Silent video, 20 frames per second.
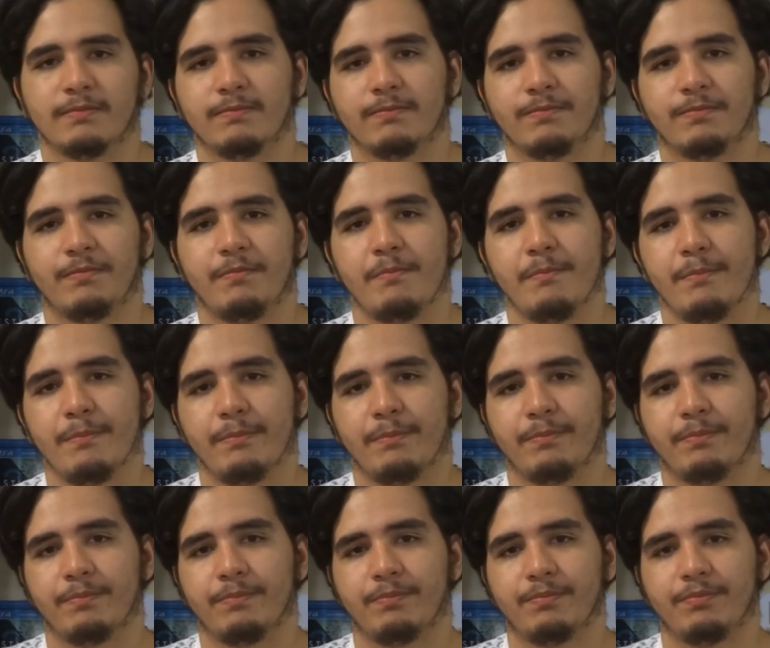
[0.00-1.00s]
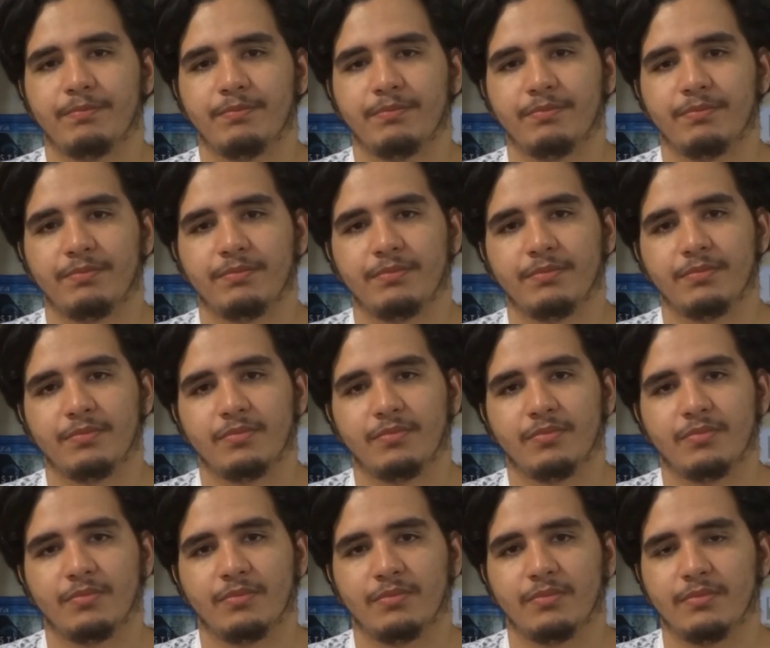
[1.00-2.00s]

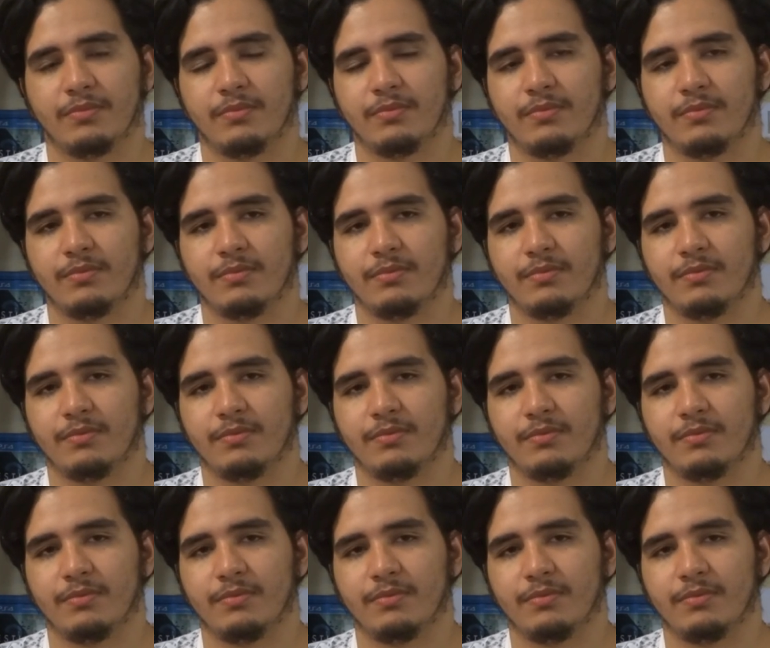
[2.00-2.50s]
(silence)